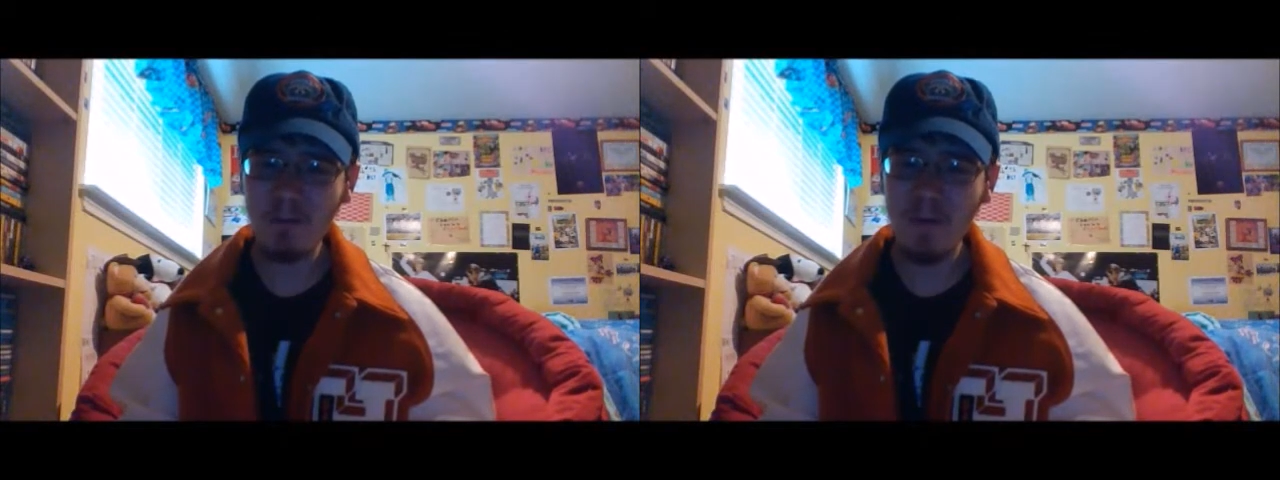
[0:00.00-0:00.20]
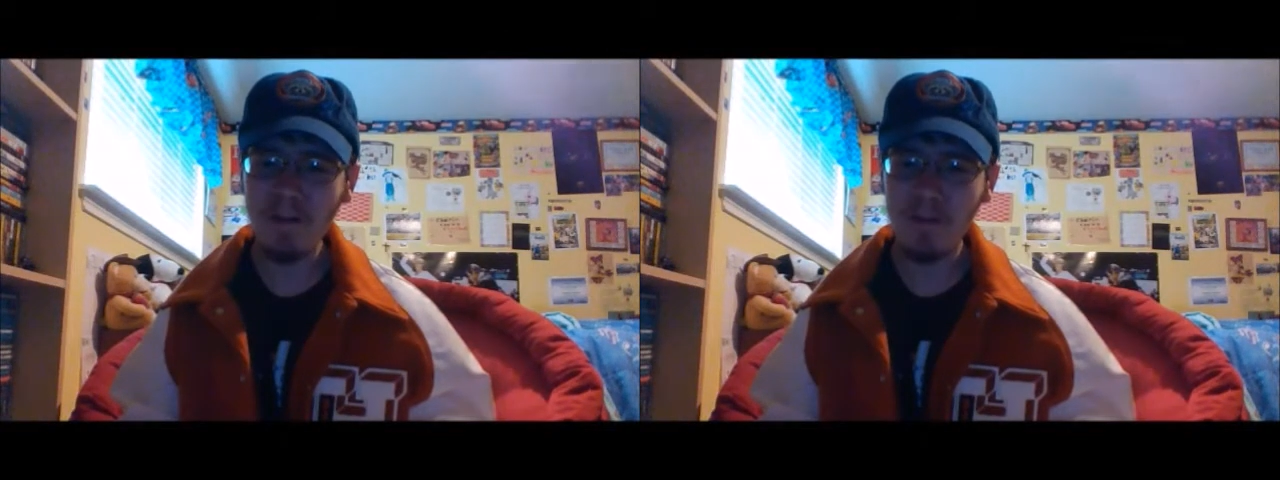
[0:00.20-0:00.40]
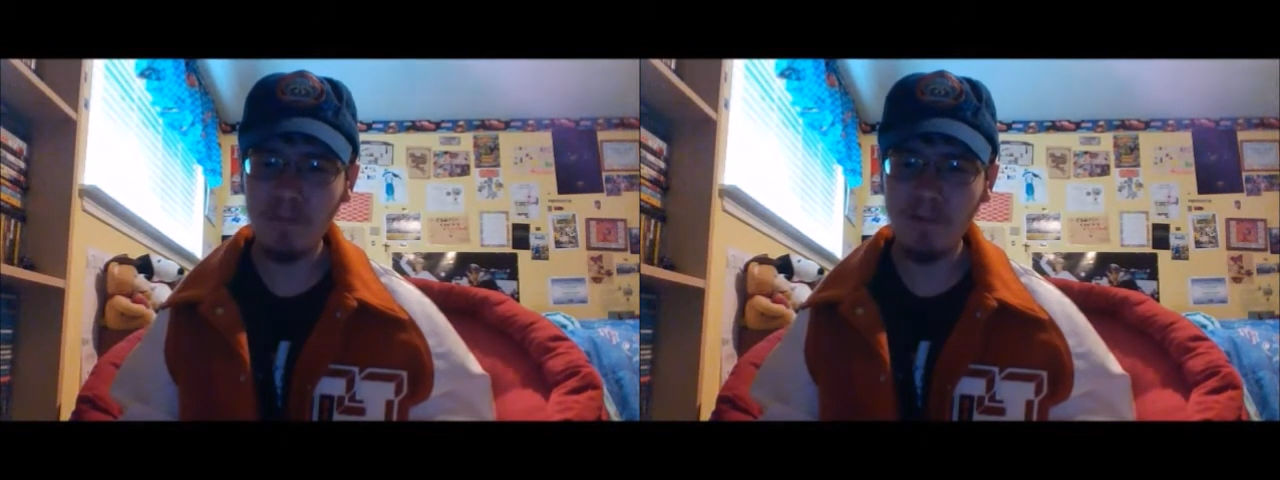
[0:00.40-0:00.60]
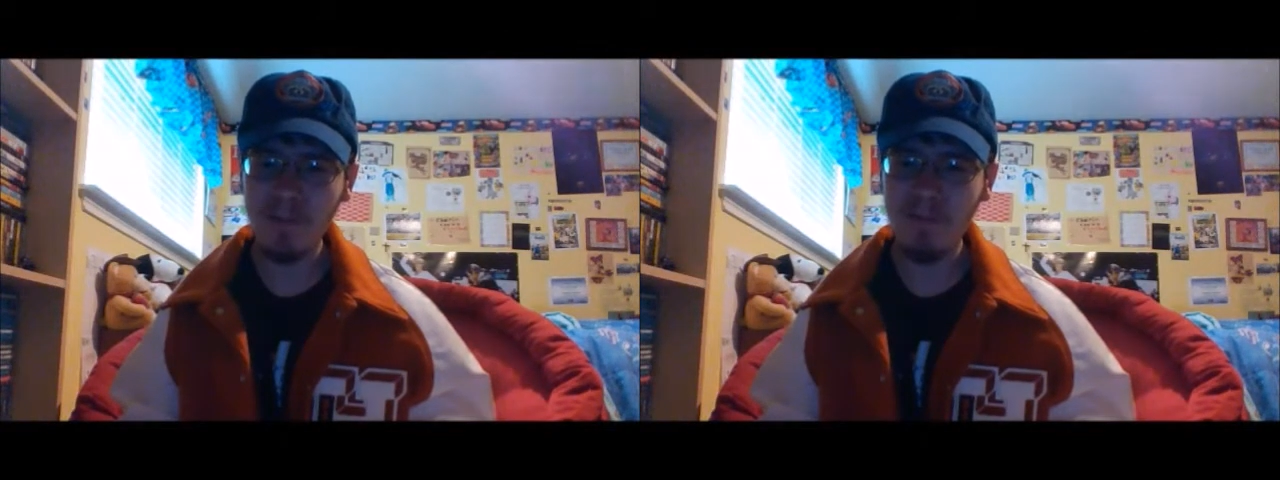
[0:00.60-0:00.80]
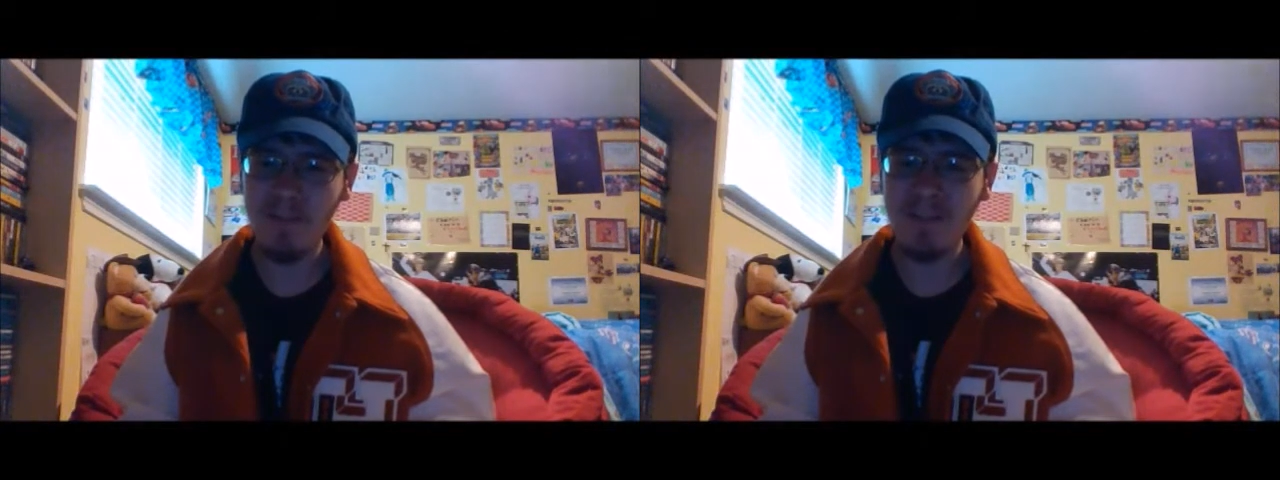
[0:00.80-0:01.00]
weirder
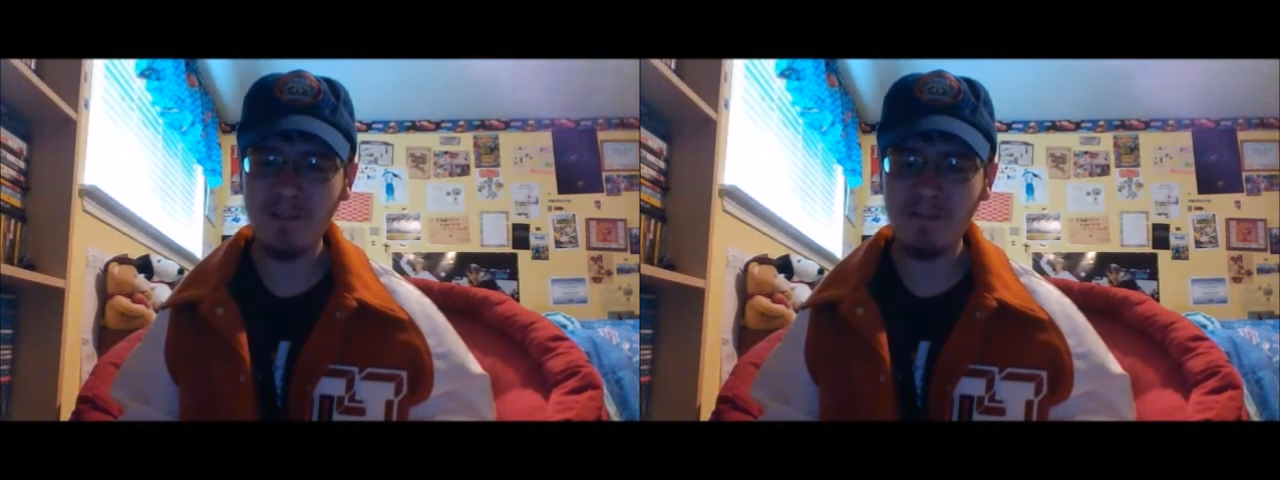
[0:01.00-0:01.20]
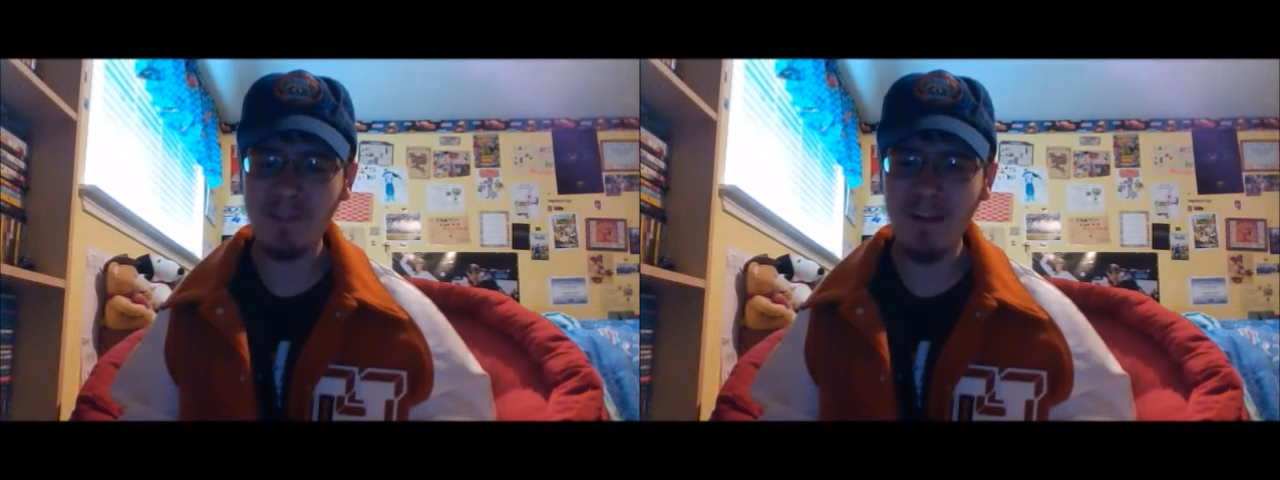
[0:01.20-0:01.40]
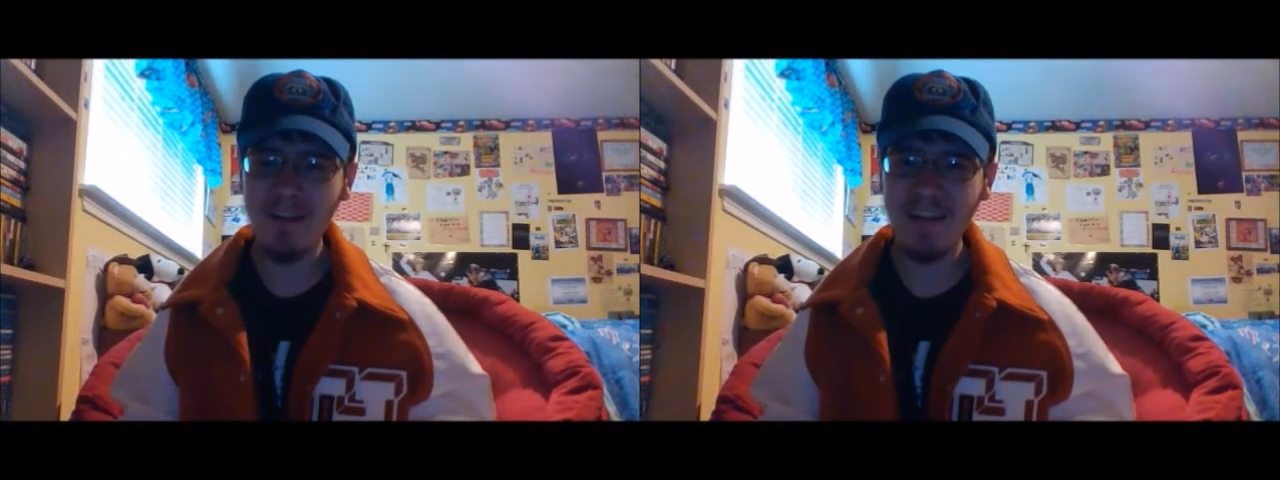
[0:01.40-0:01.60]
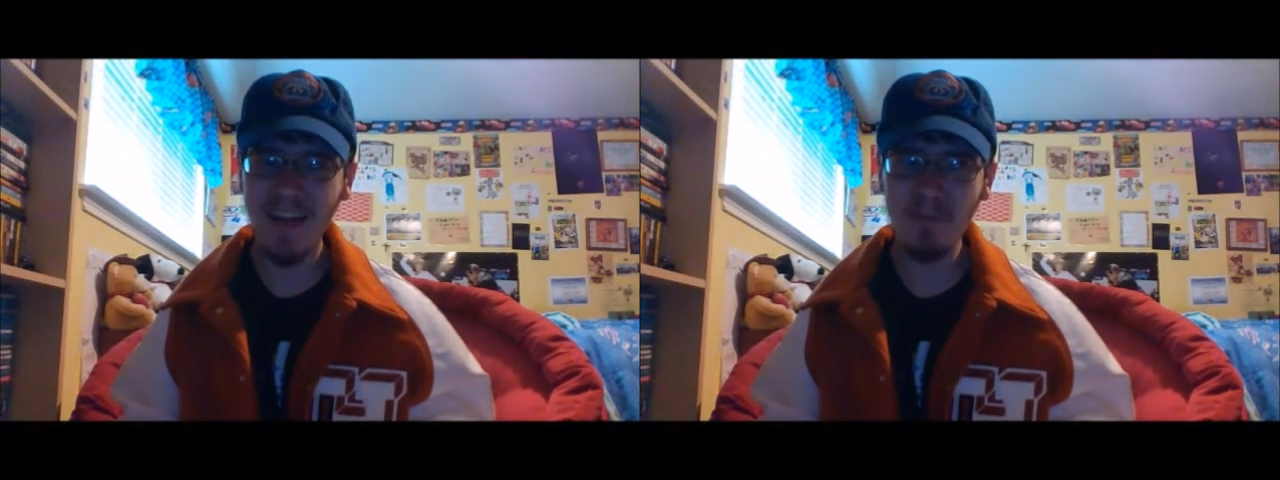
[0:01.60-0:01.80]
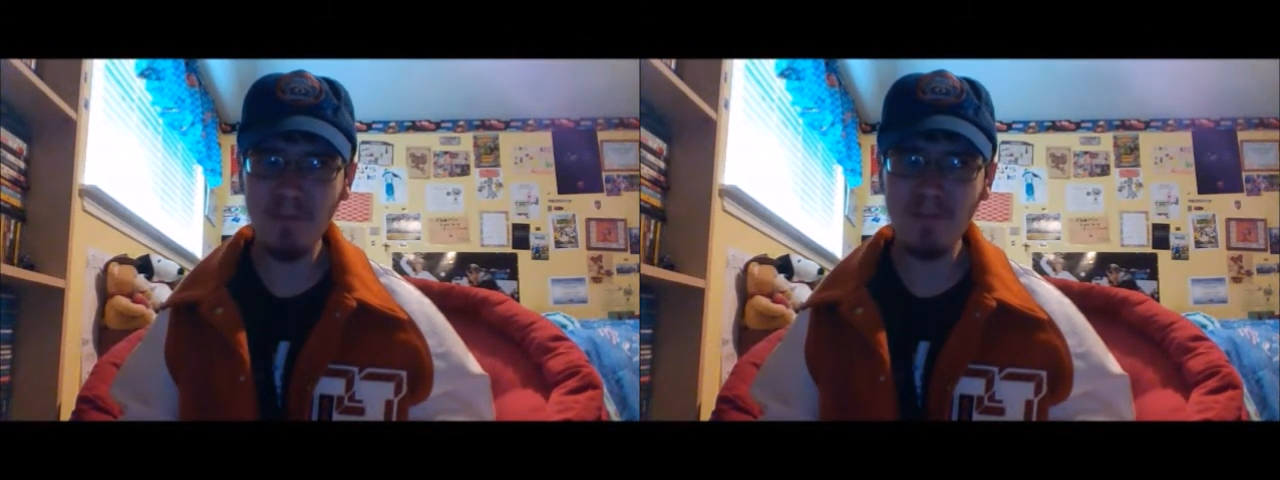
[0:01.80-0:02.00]
music videos with talking
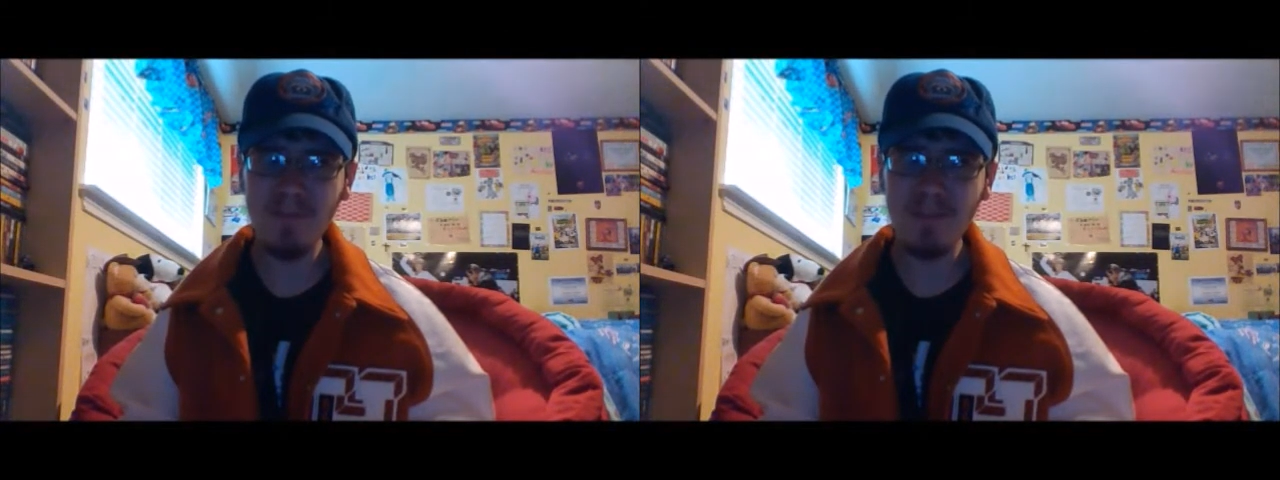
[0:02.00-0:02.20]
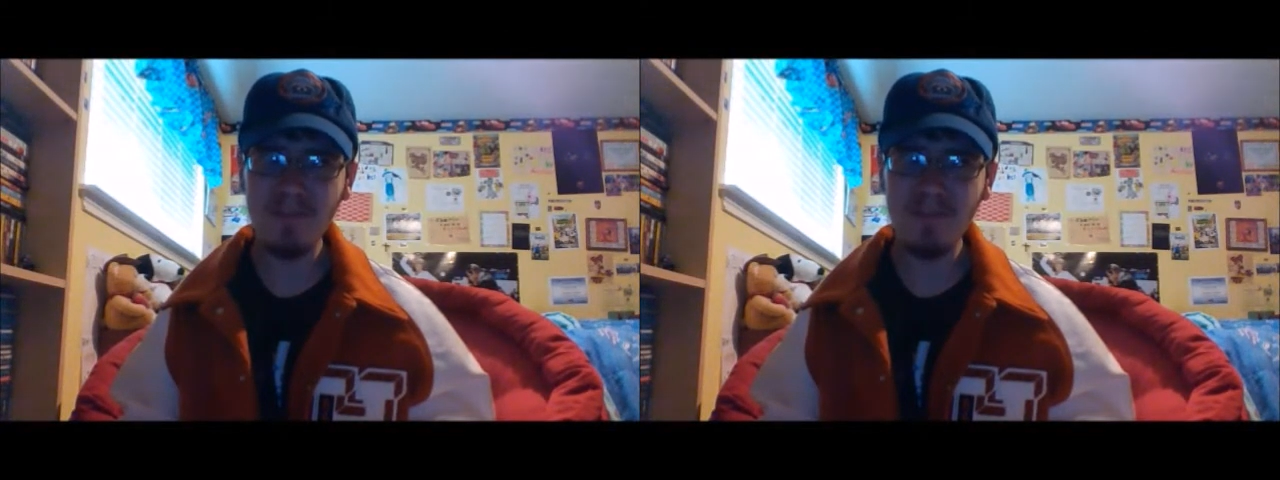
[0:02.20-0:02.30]
animals.